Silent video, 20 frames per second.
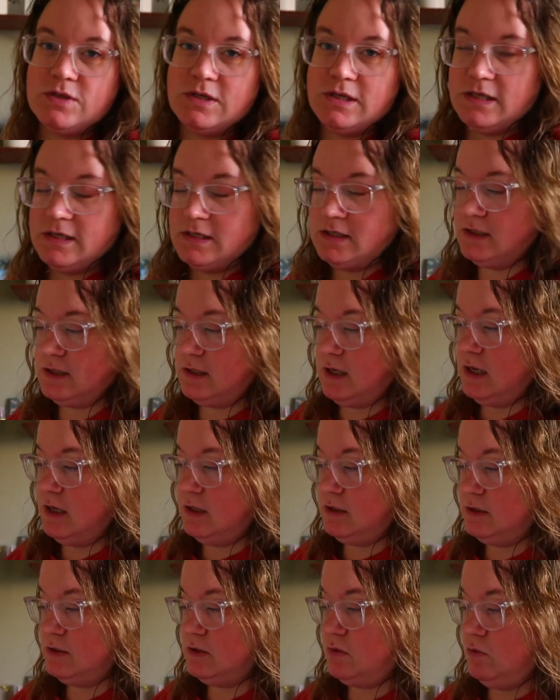She is
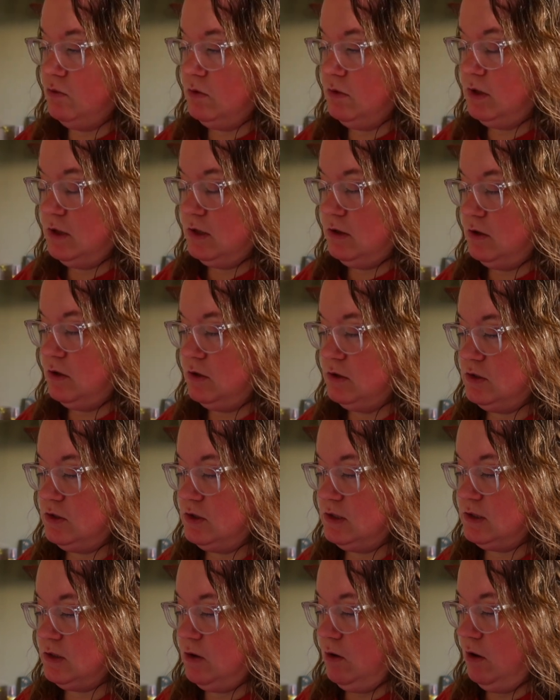at school. The nurse
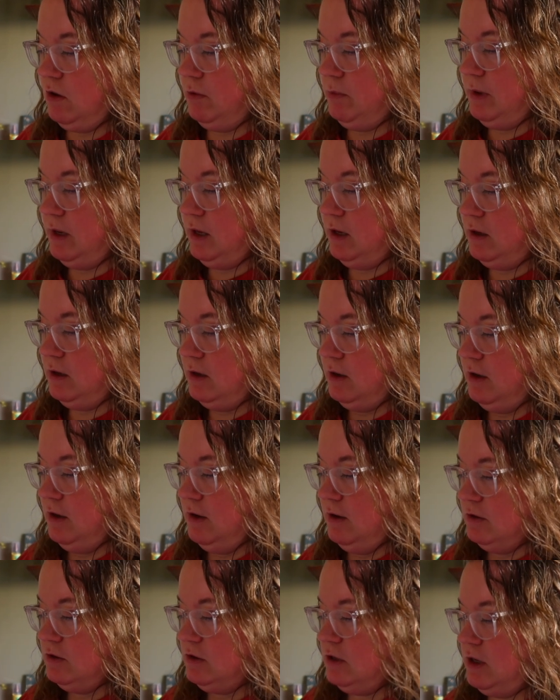just called me.
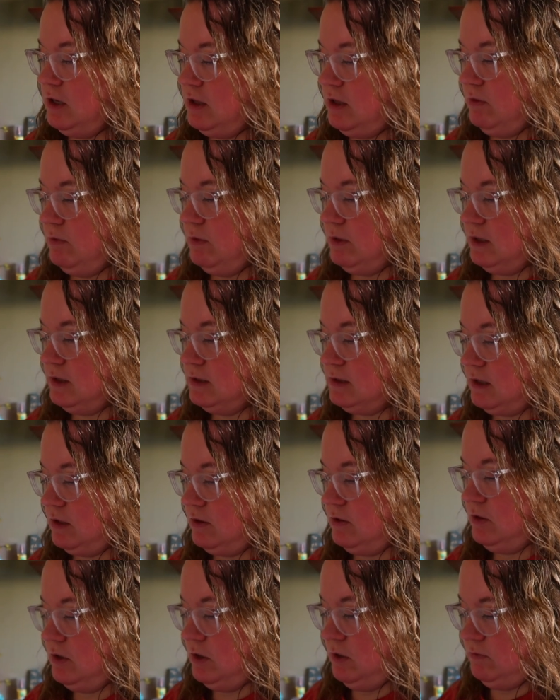I'm trying to think what else I
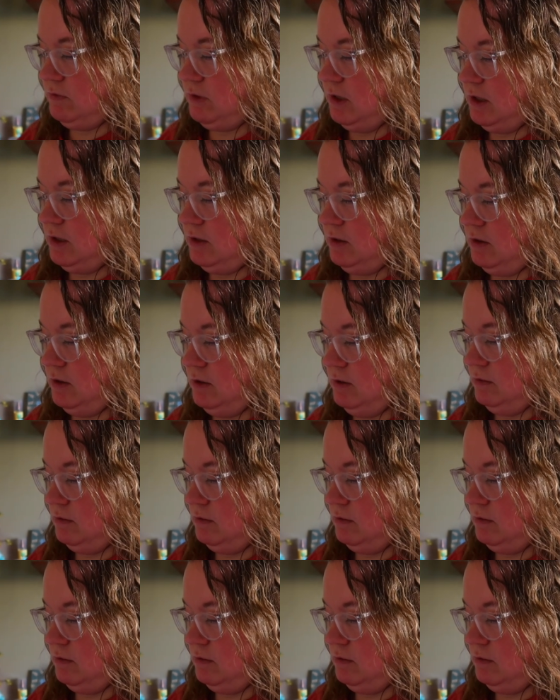could have done.